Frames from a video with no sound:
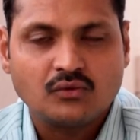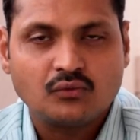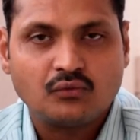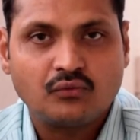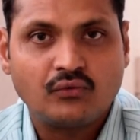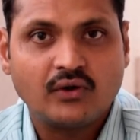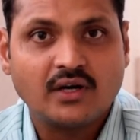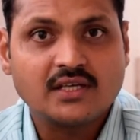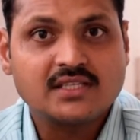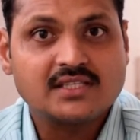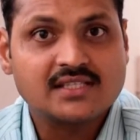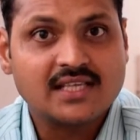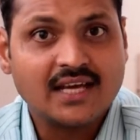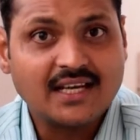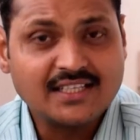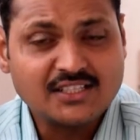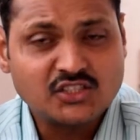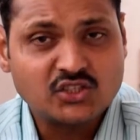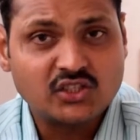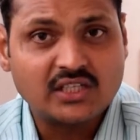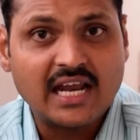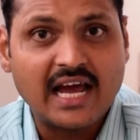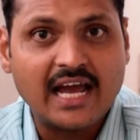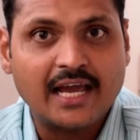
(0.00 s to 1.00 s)
for
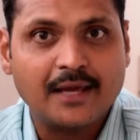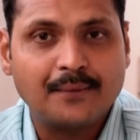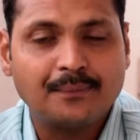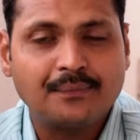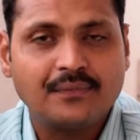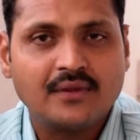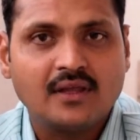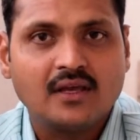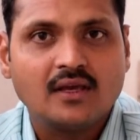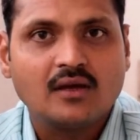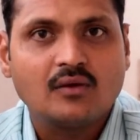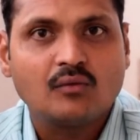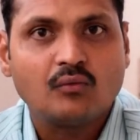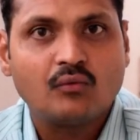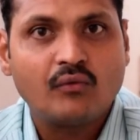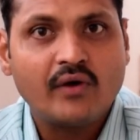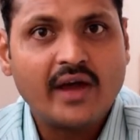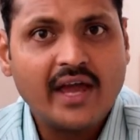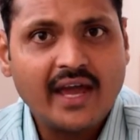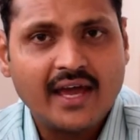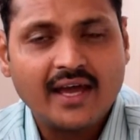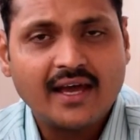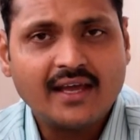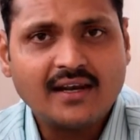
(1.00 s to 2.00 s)
such time
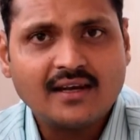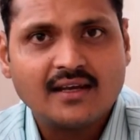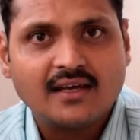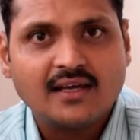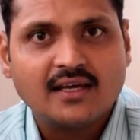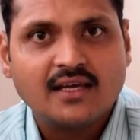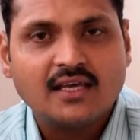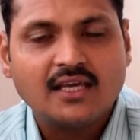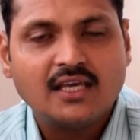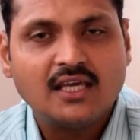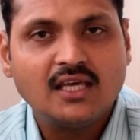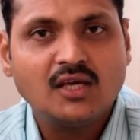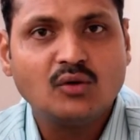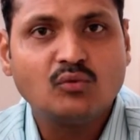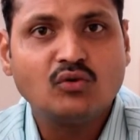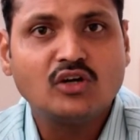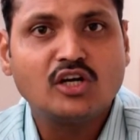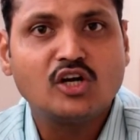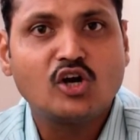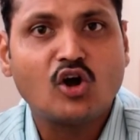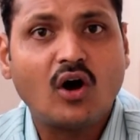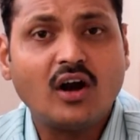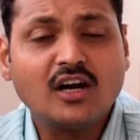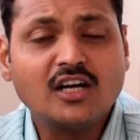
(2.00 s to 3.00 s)
where he would
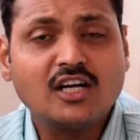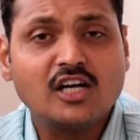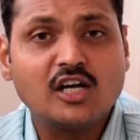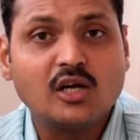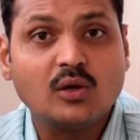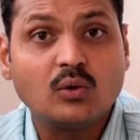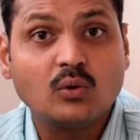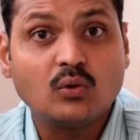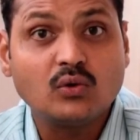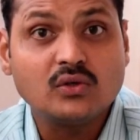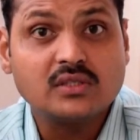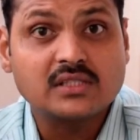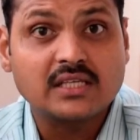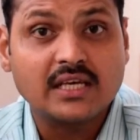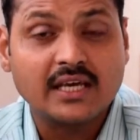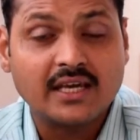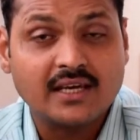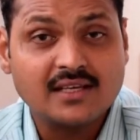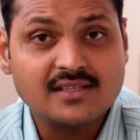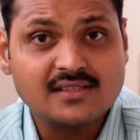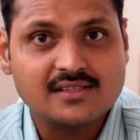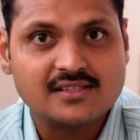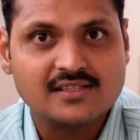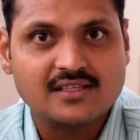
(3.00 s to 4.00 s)
not lose
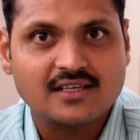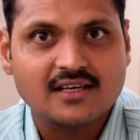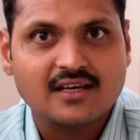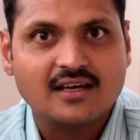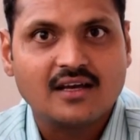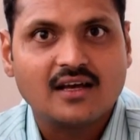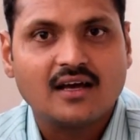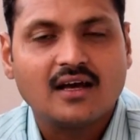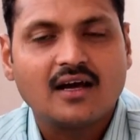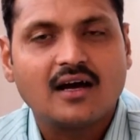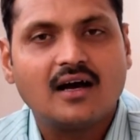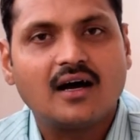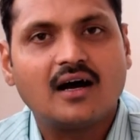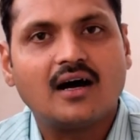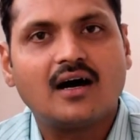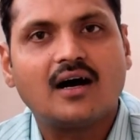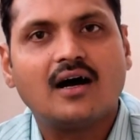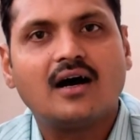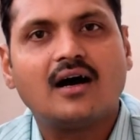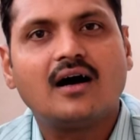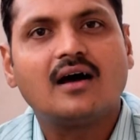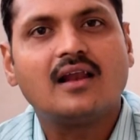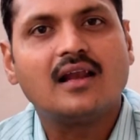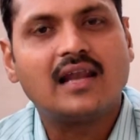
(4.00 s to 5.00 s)
his
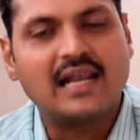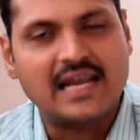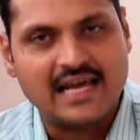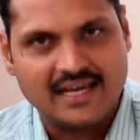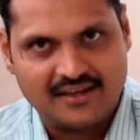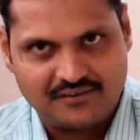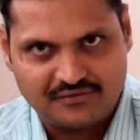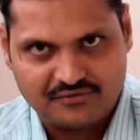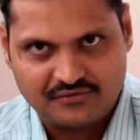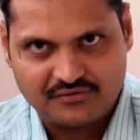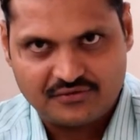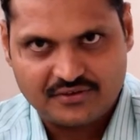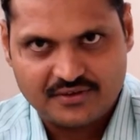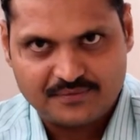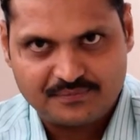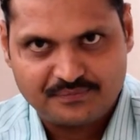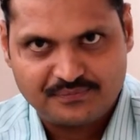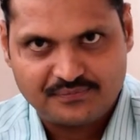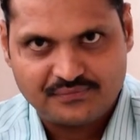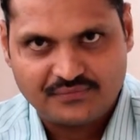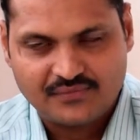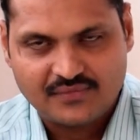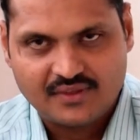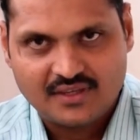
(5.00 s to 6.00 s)
life.
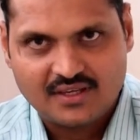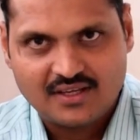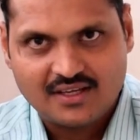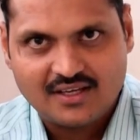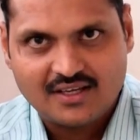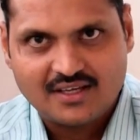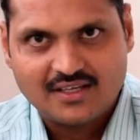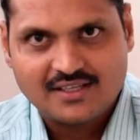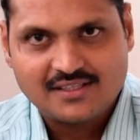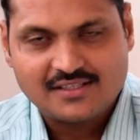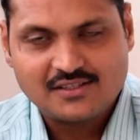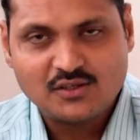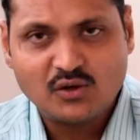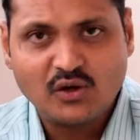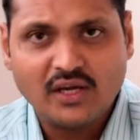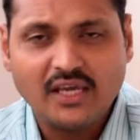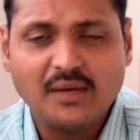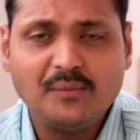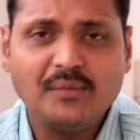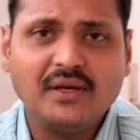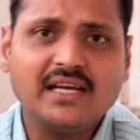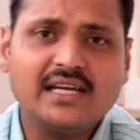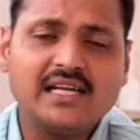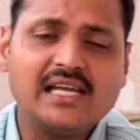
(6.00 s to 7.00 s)
So
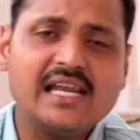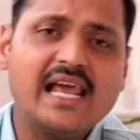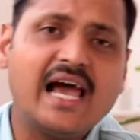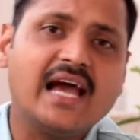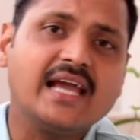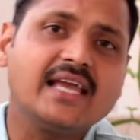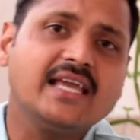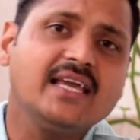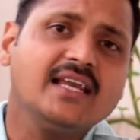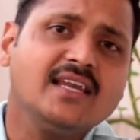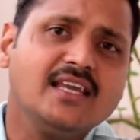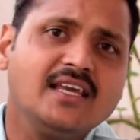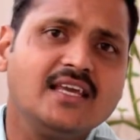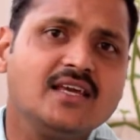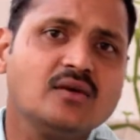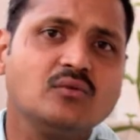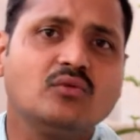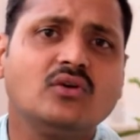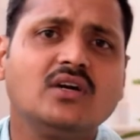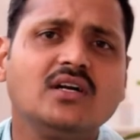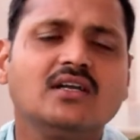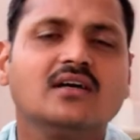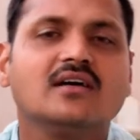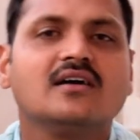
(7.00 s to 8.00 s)
immediately again he
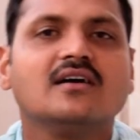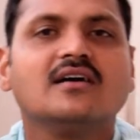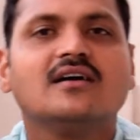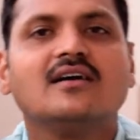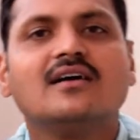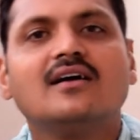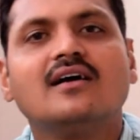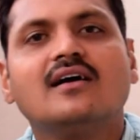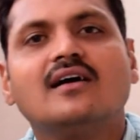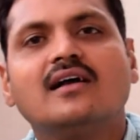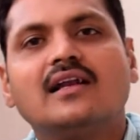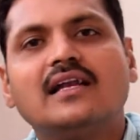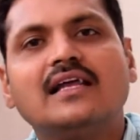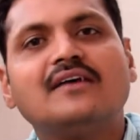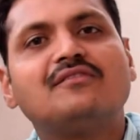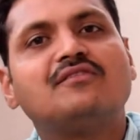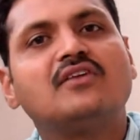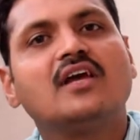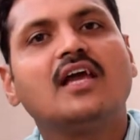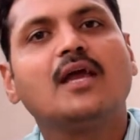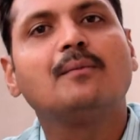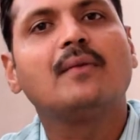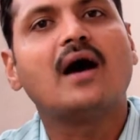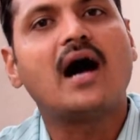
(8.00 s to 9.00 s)
would lift
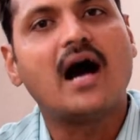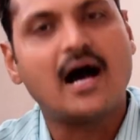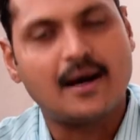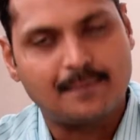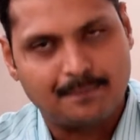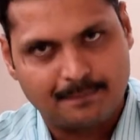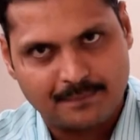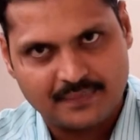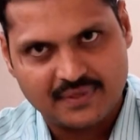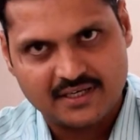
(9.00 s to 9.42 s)
him up.